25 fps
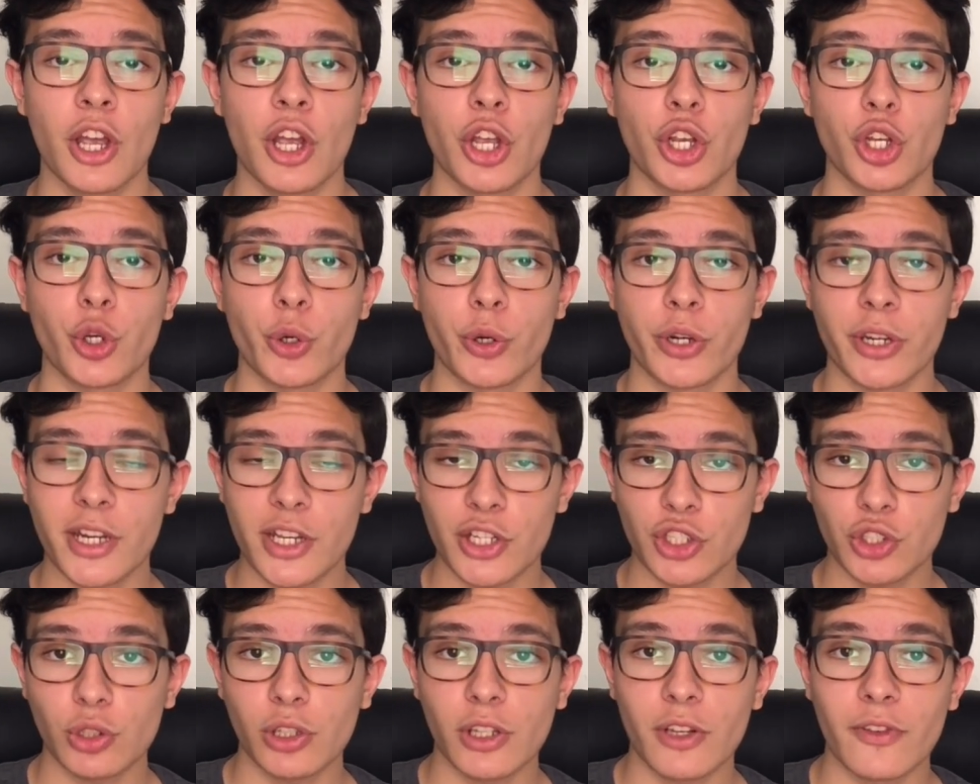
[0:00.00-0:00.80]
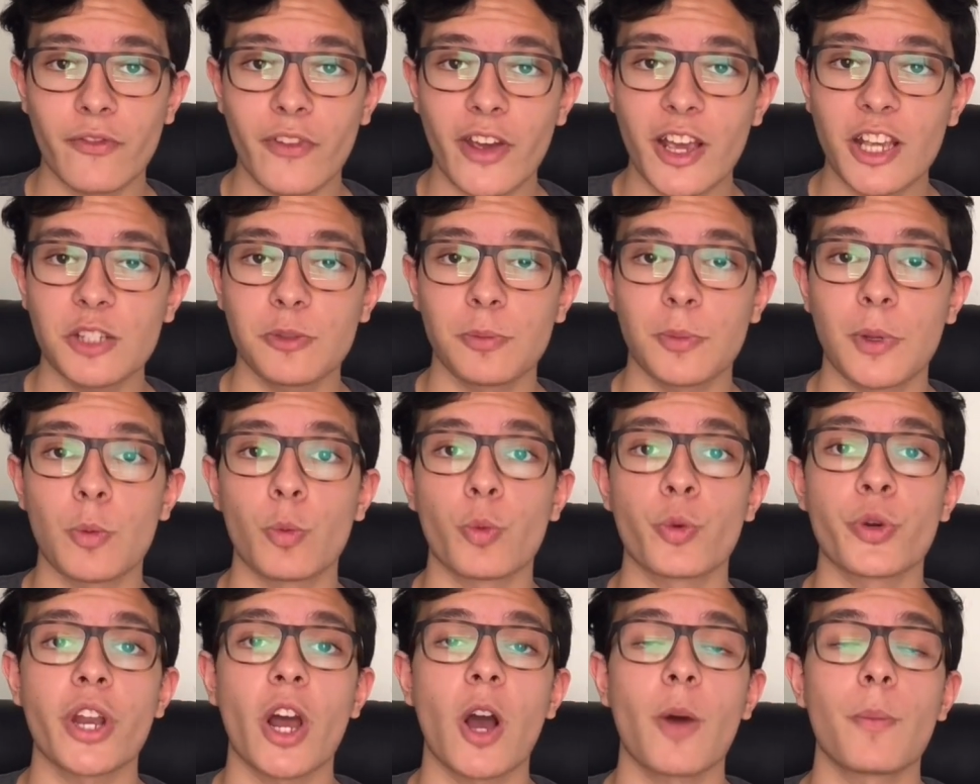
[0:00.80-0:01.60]
your initial investment
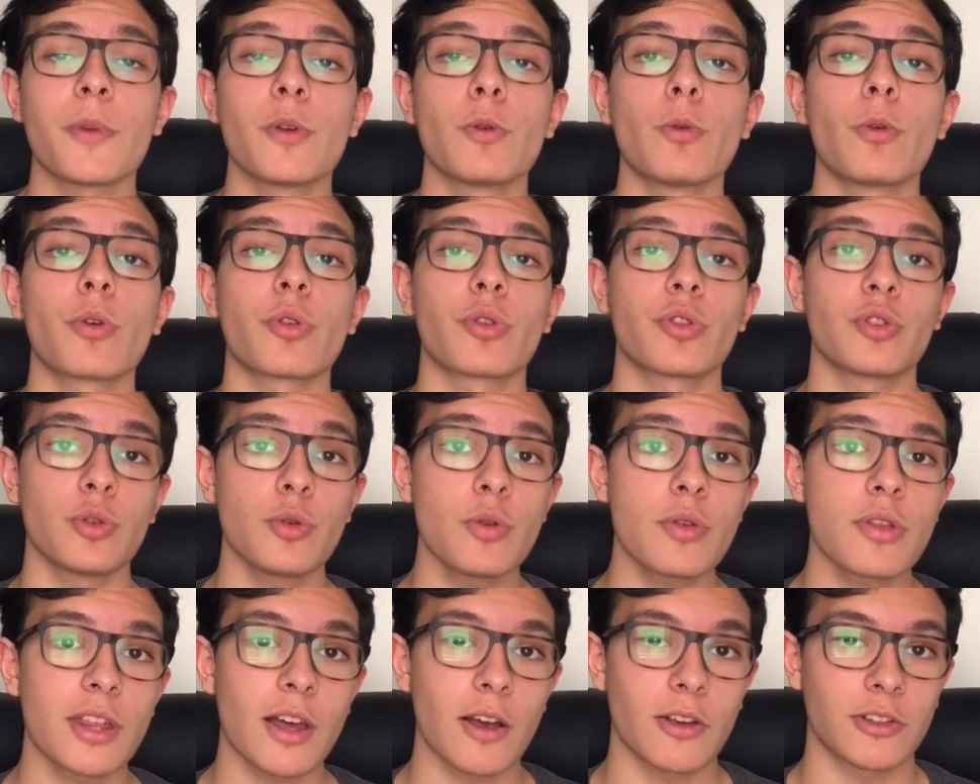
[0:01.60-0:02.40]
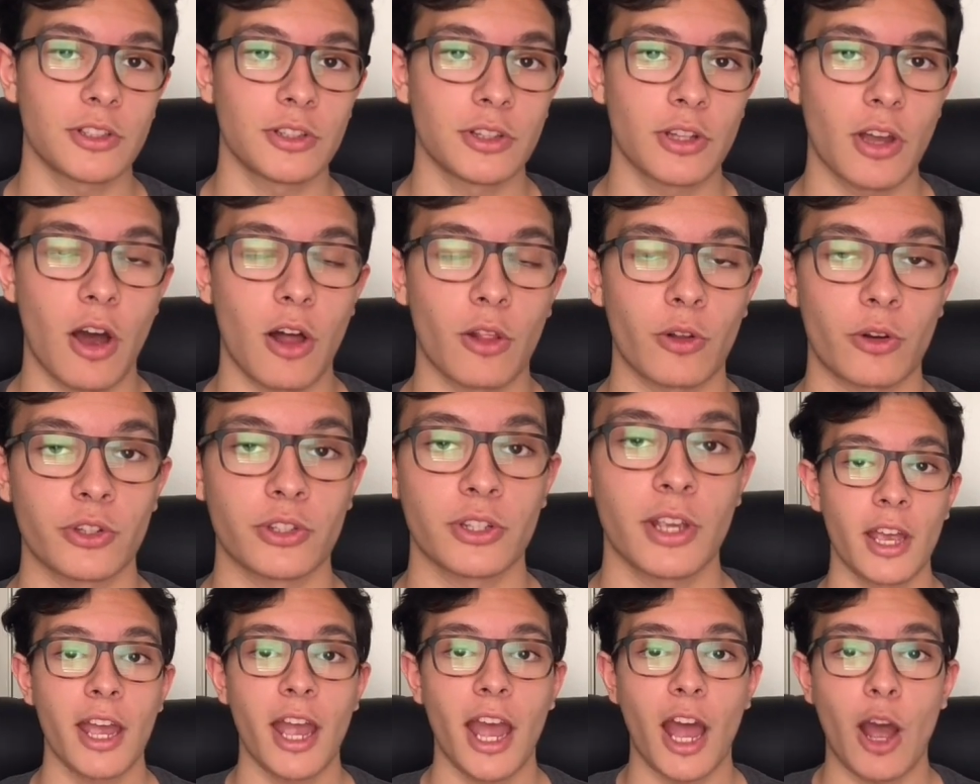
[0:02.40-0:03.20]
would now be worth $2,000,
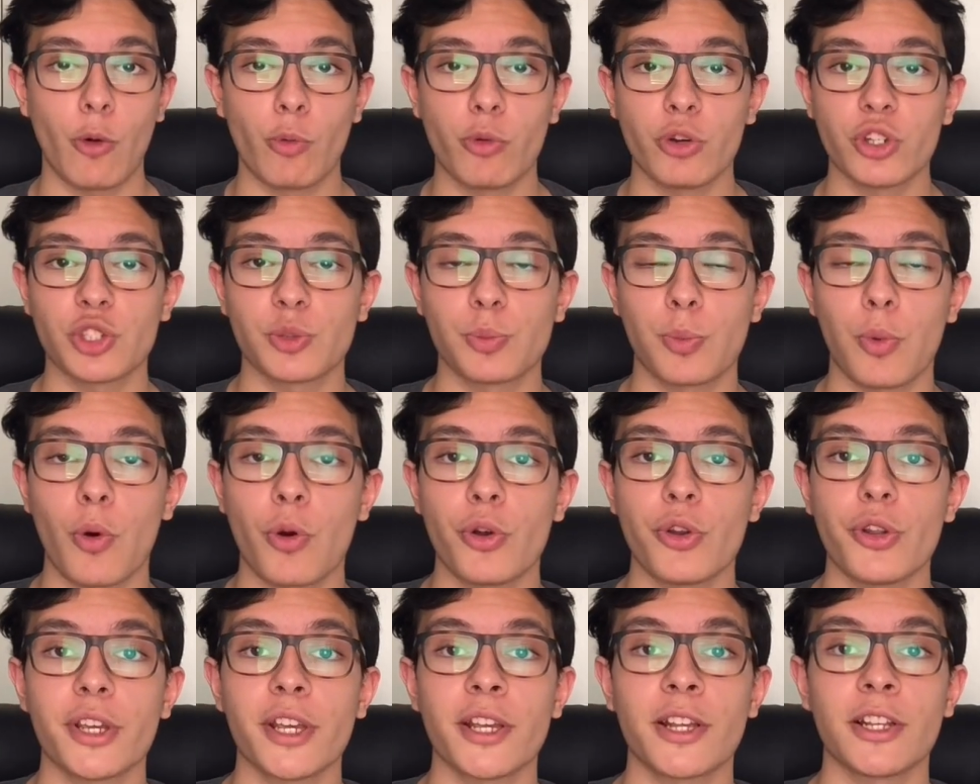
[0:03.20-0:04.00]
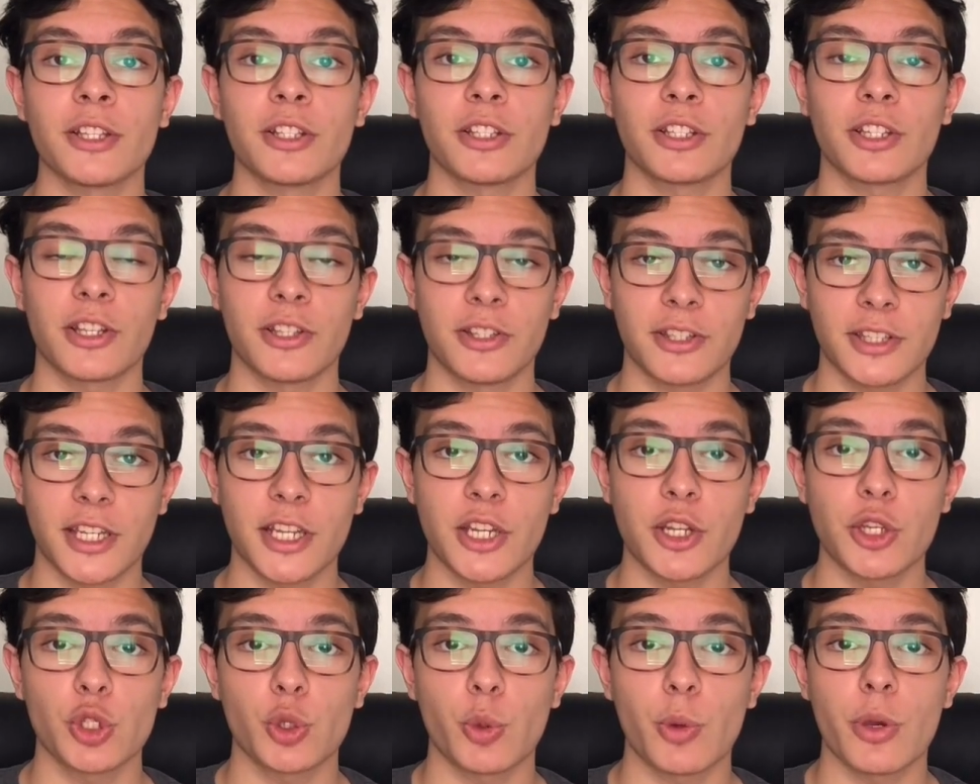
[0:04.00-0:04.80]
at which point you can
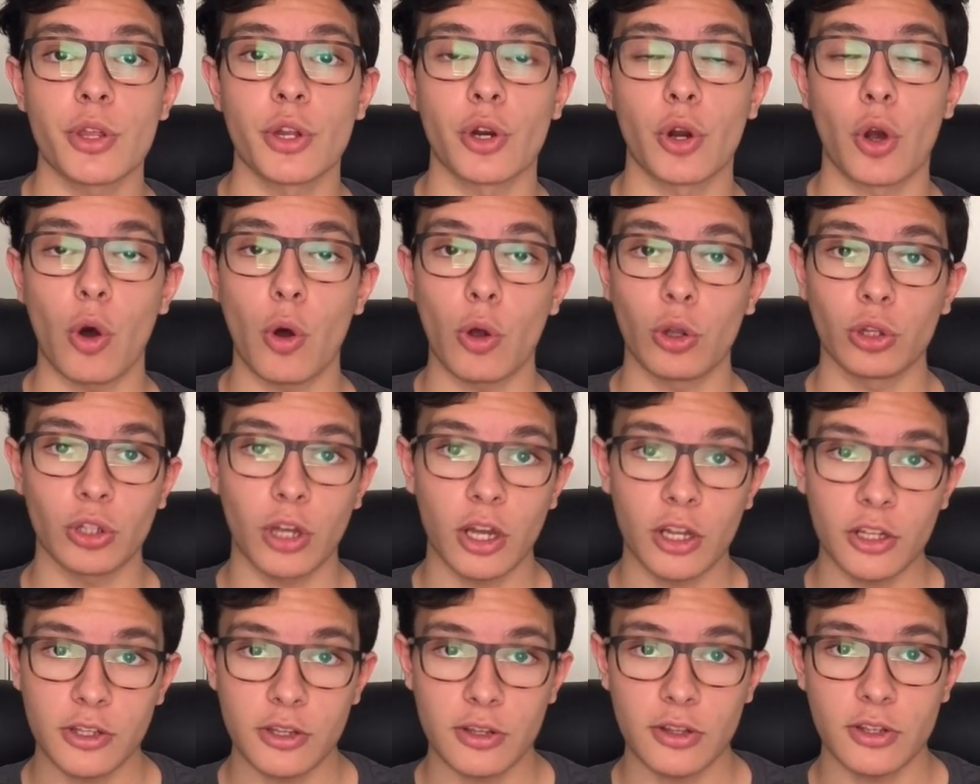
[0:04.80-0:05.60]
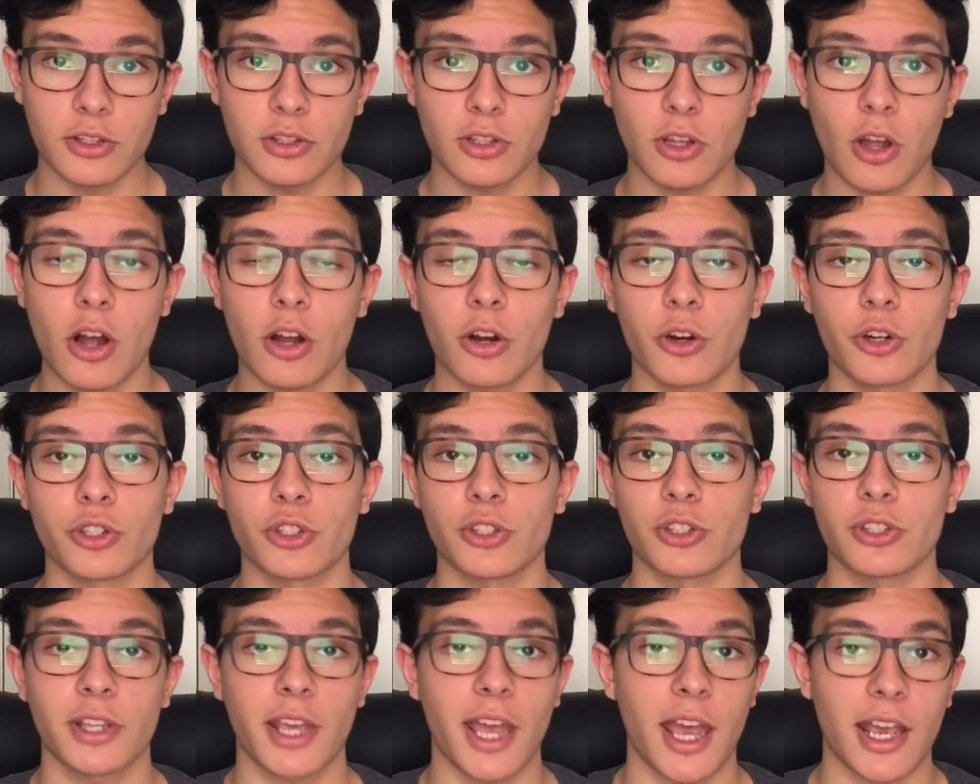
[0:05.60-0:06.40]
continue to either hold on to the stock or
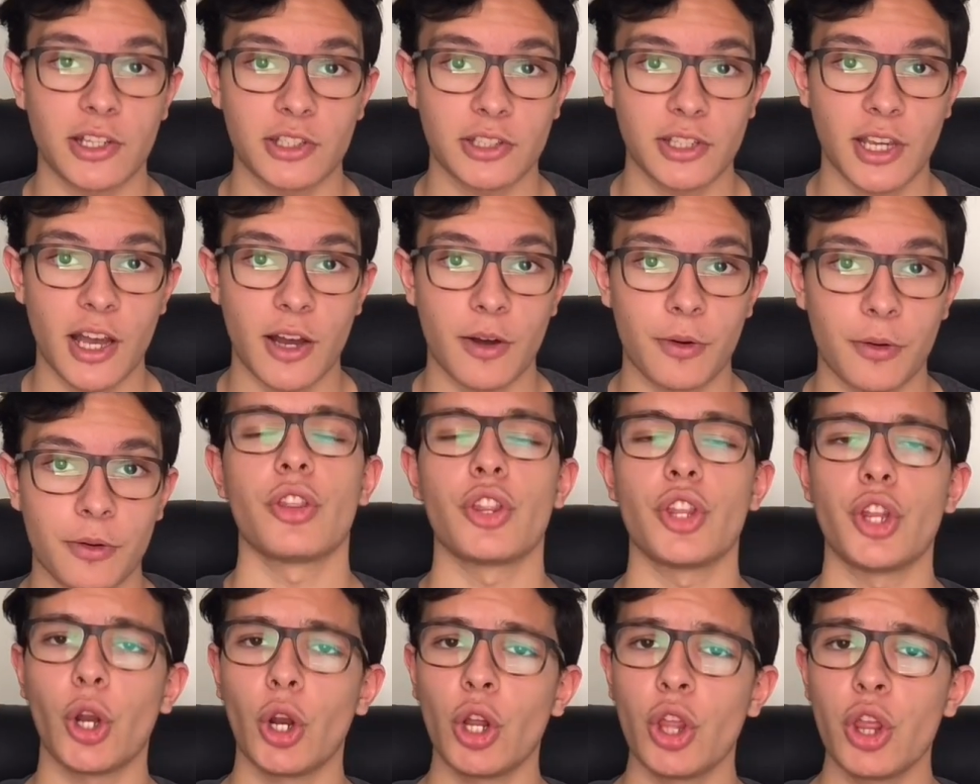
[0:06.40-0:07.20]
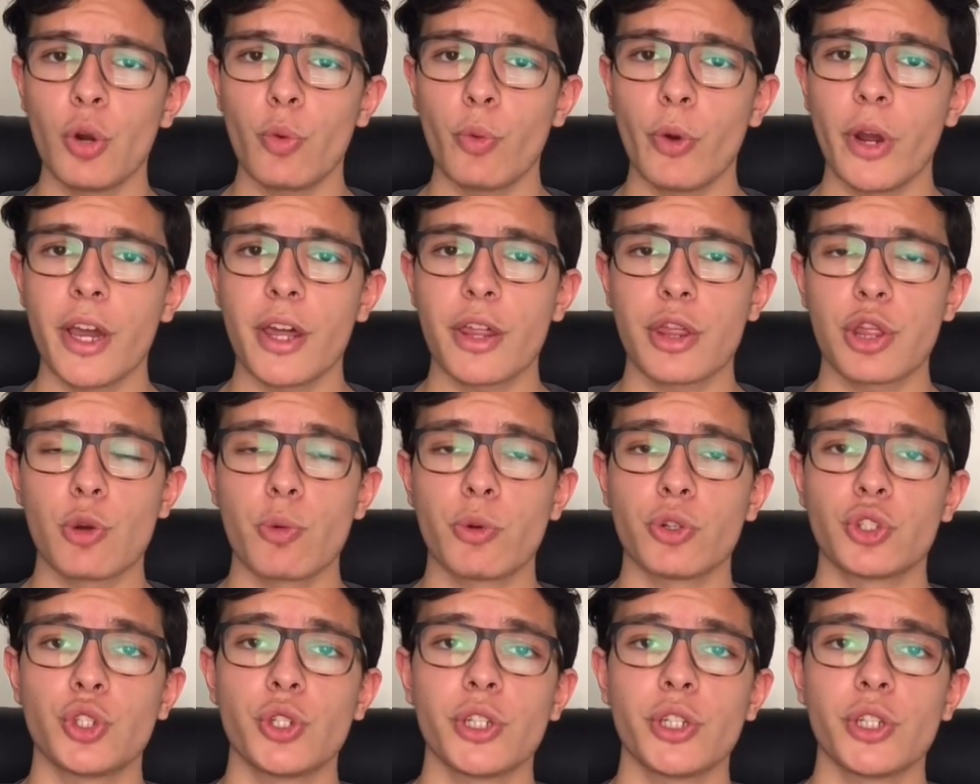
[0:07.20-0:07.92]
just cash out. The other way through which you